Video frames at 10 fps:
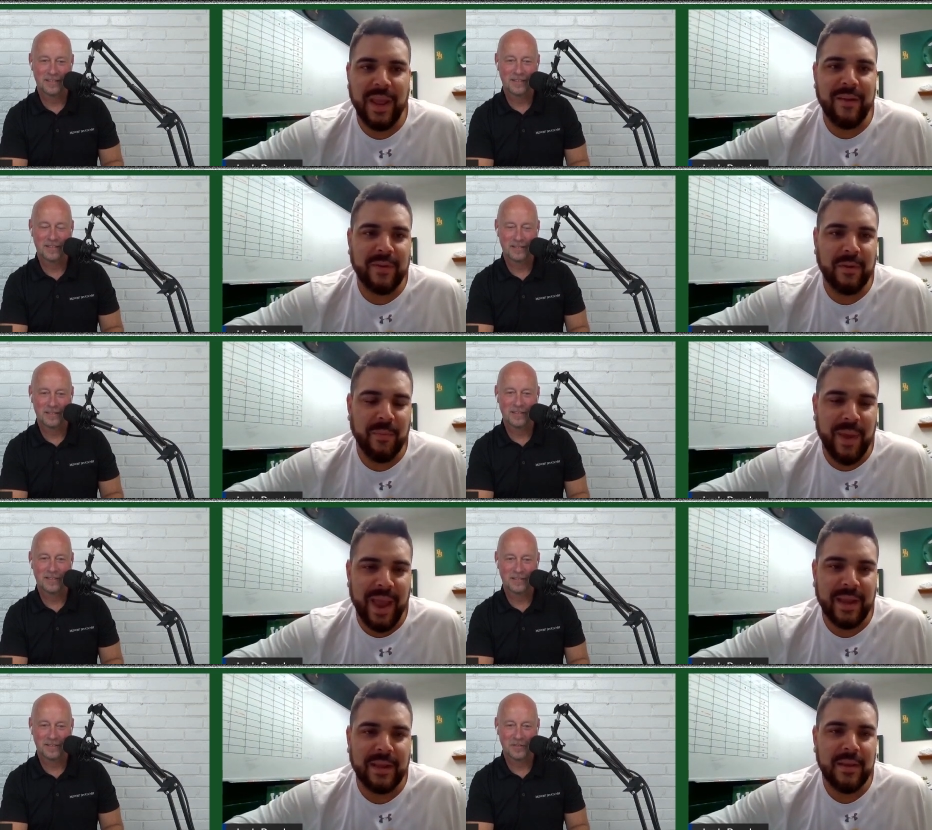Speaker 1: we have coming
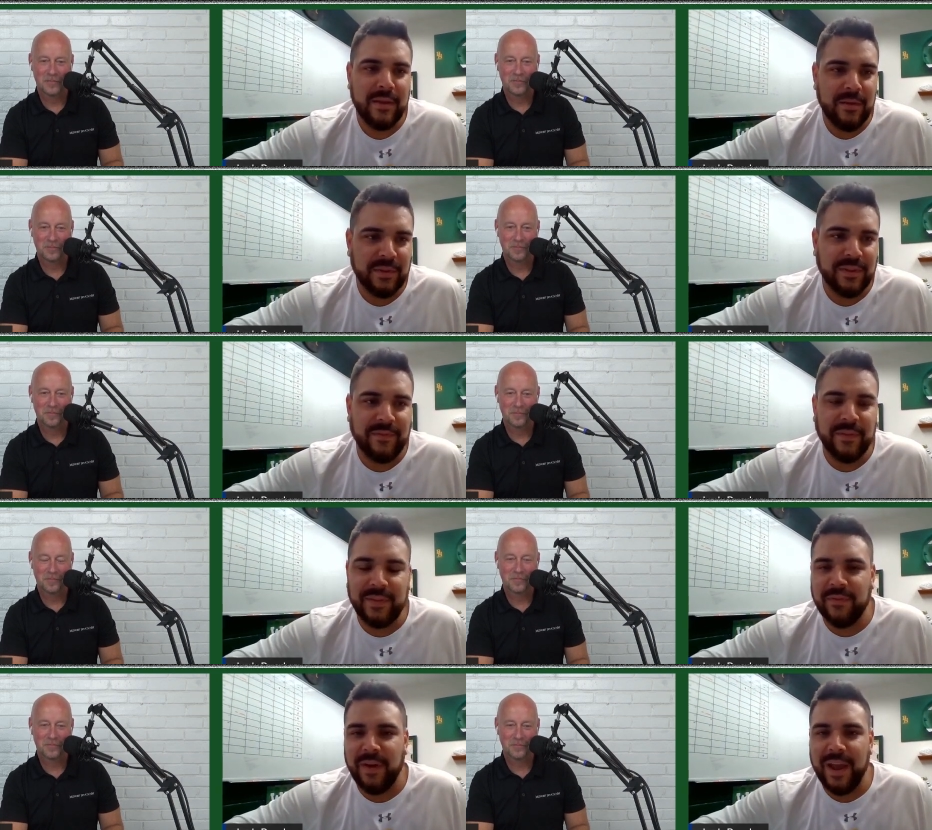back, with the
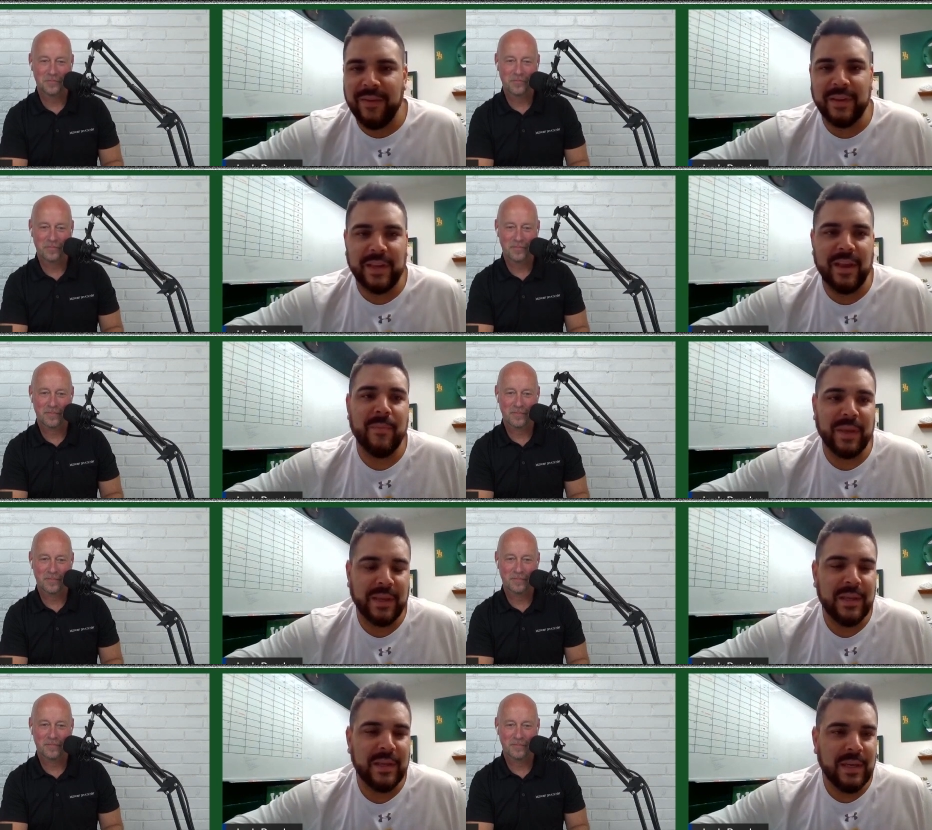55
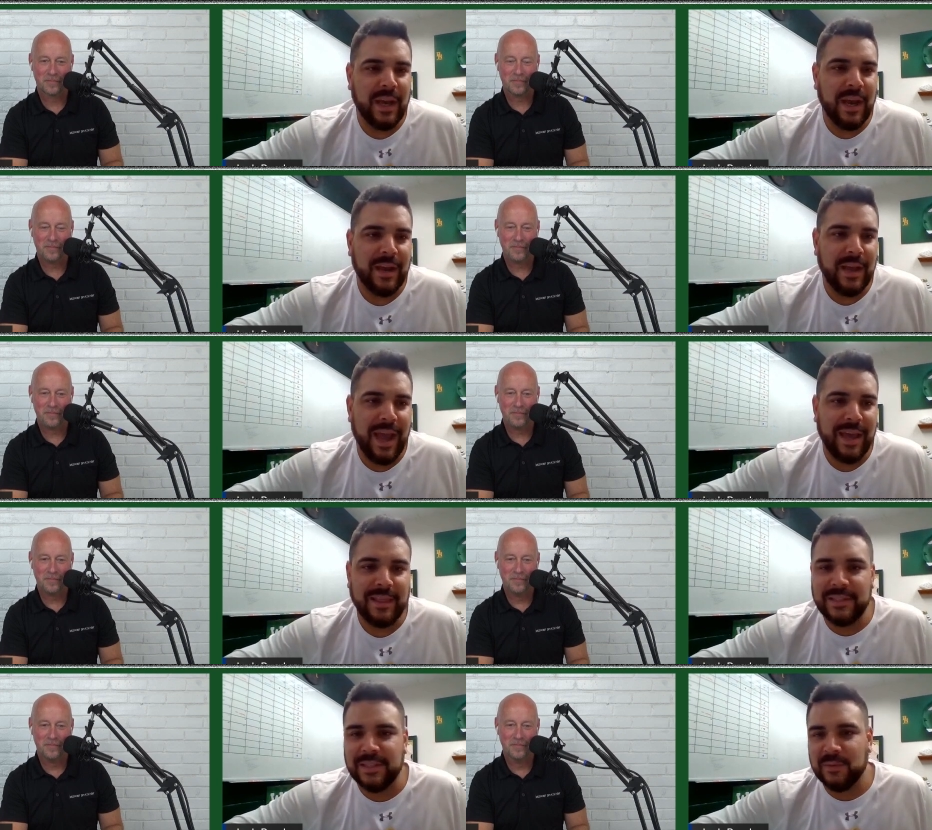incoming
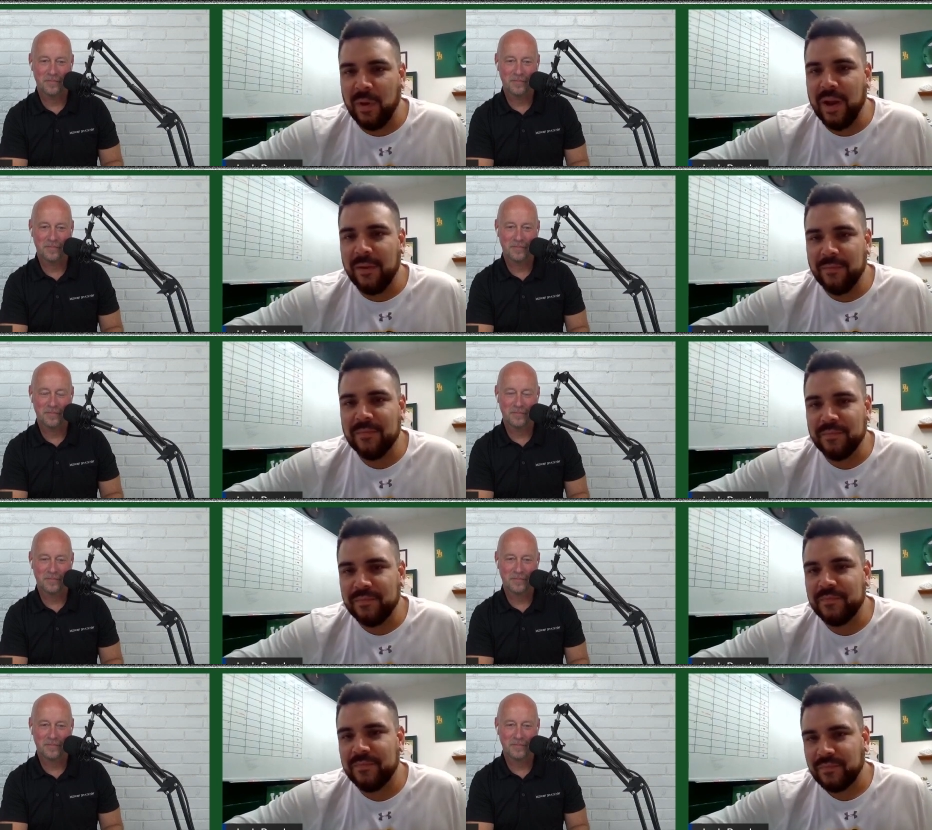athletes as well.
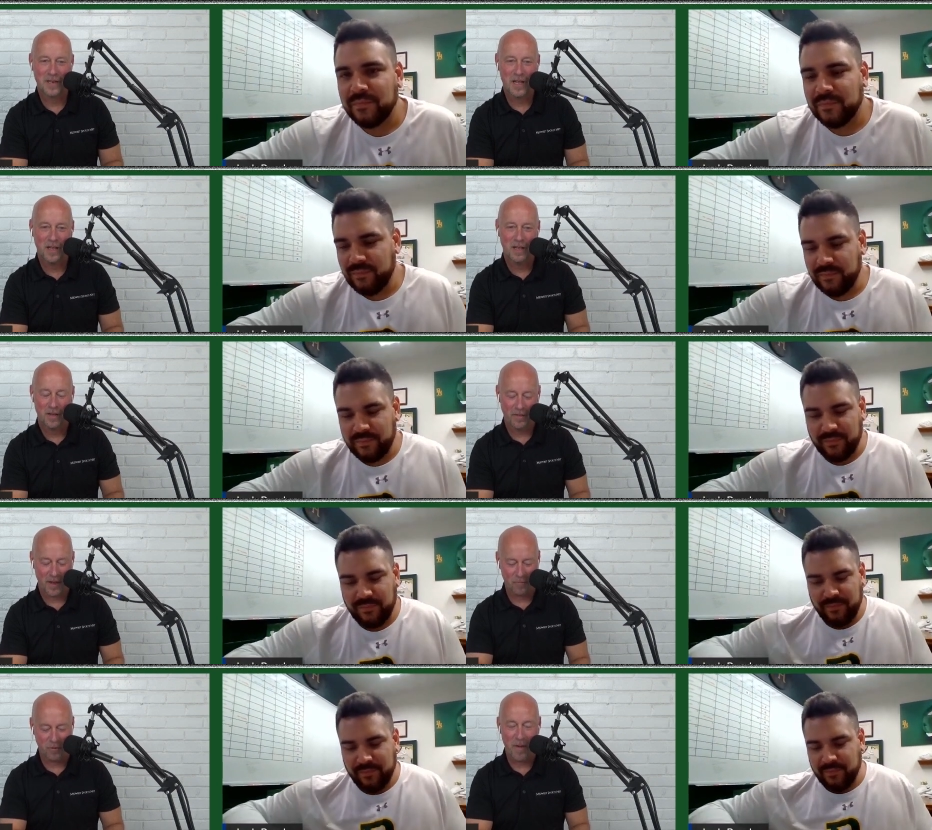
Speaker 2: Then
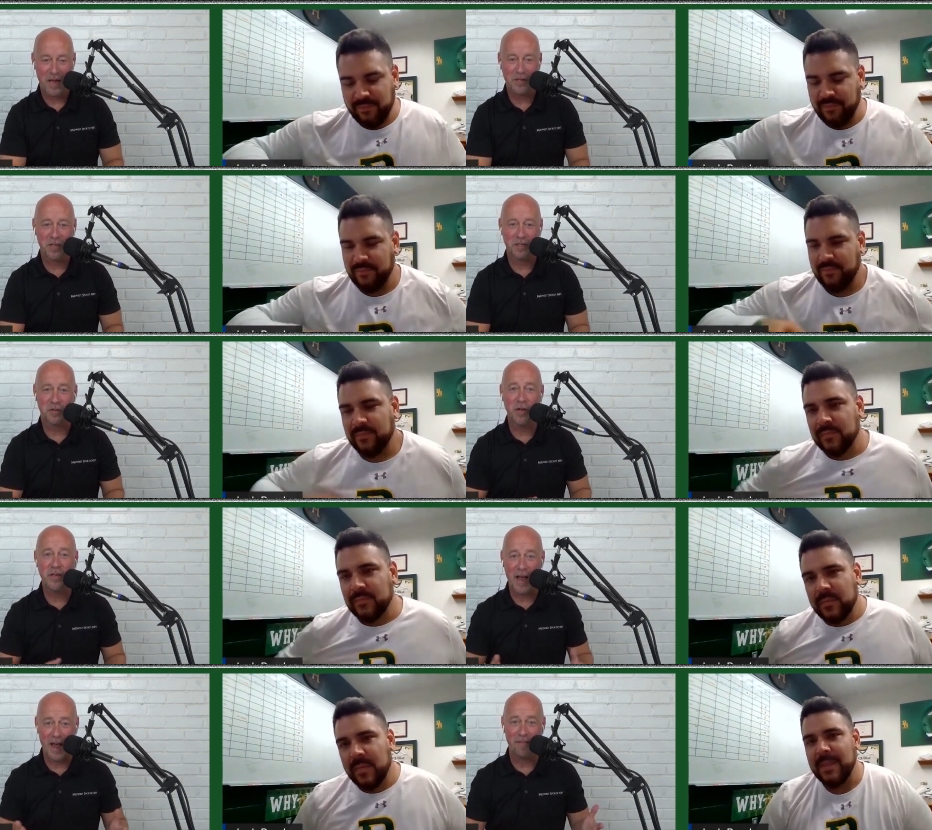I would imagine it's good
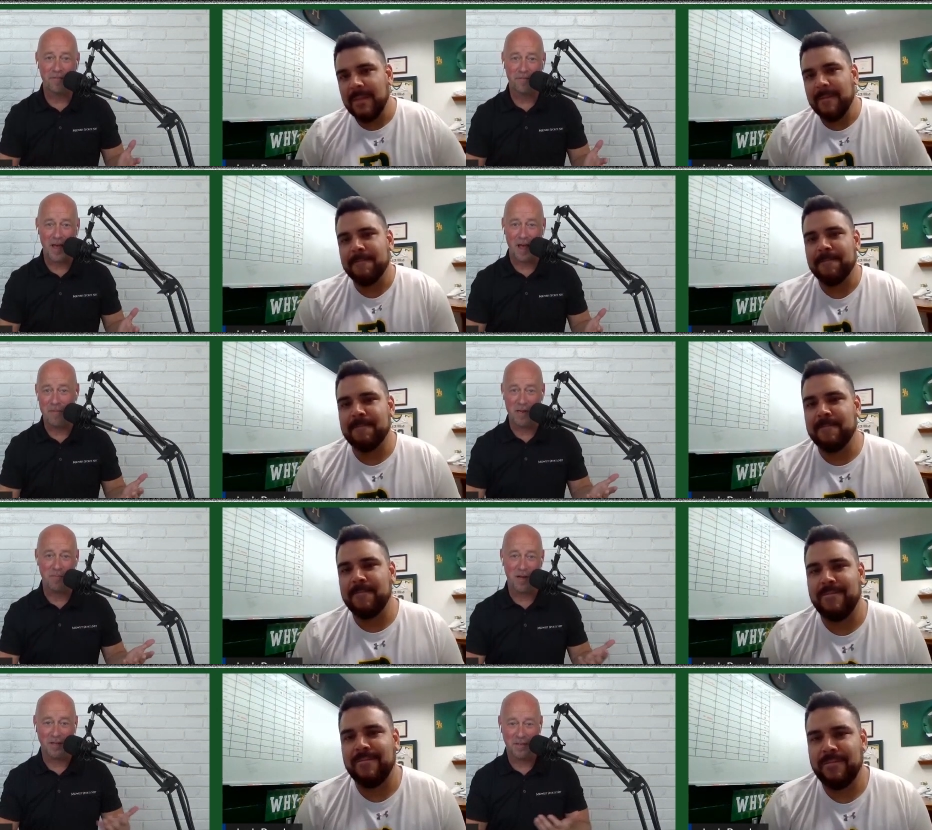to have that many
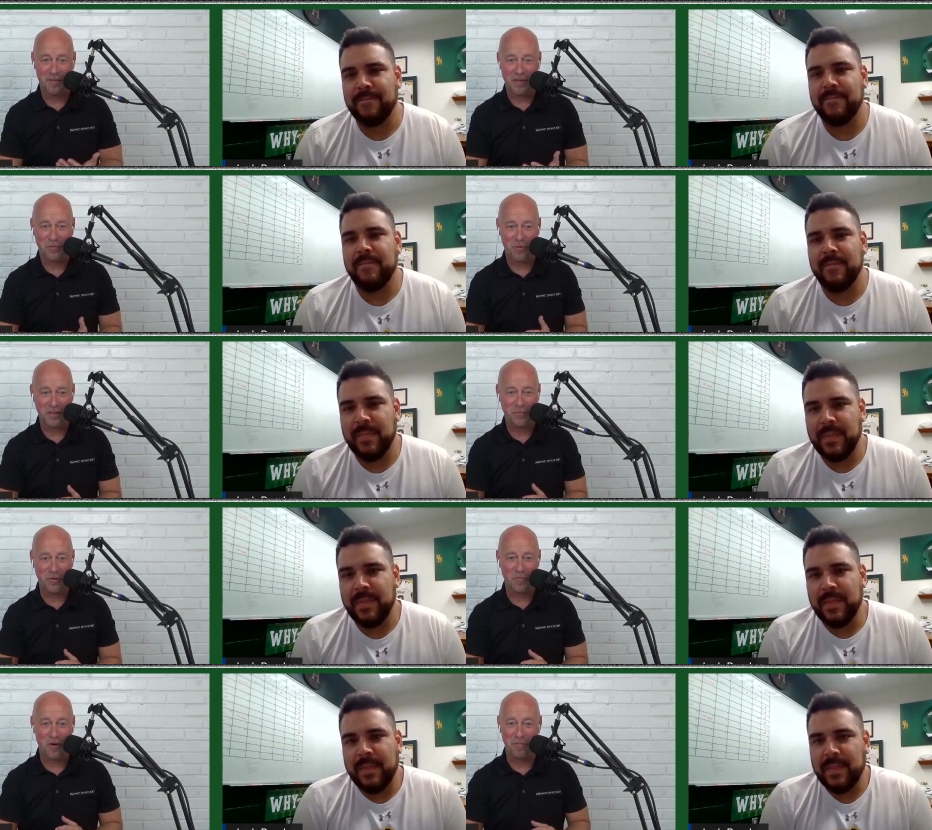months. I mean, 20,
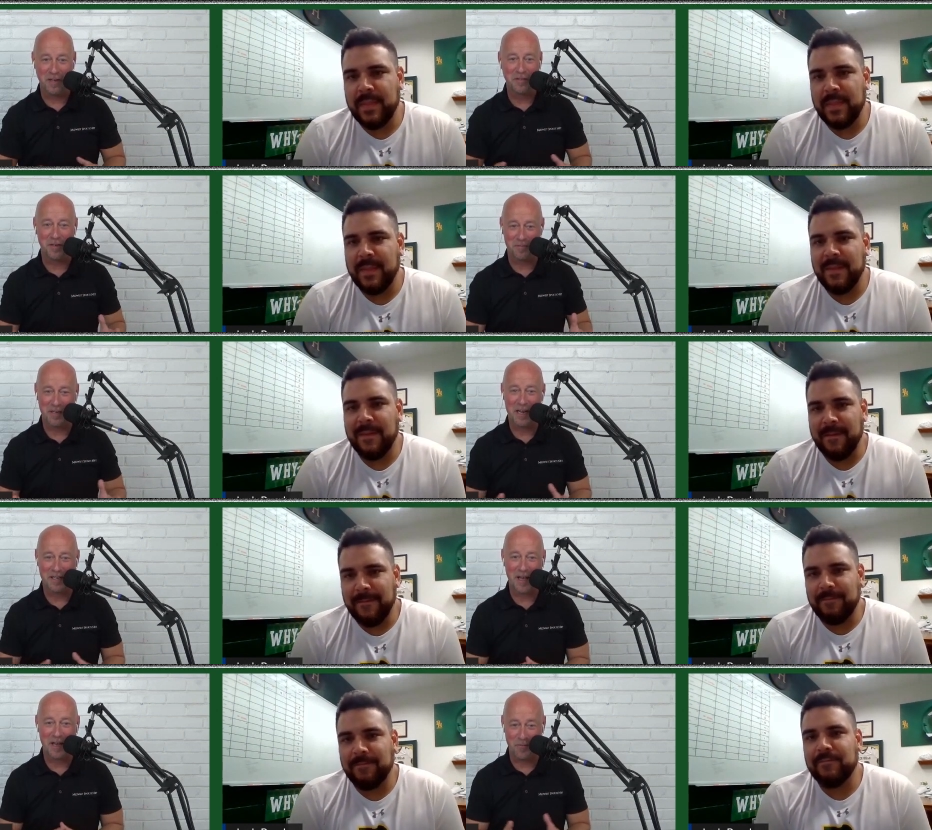21 months, something
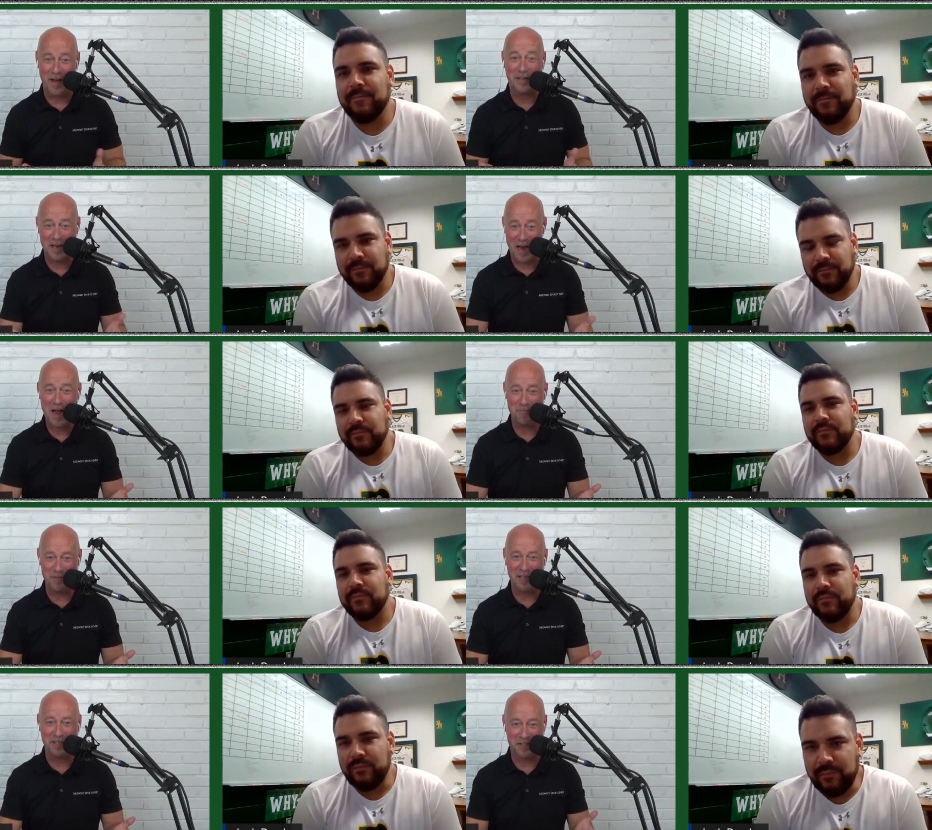like that. You've had time
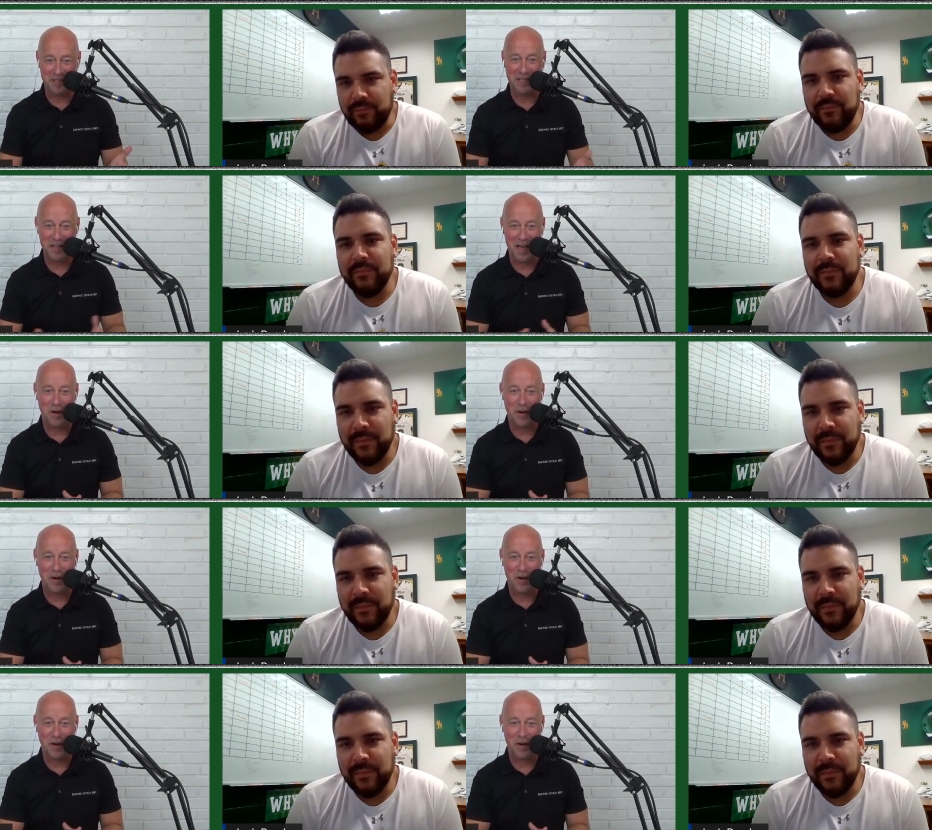then to dig that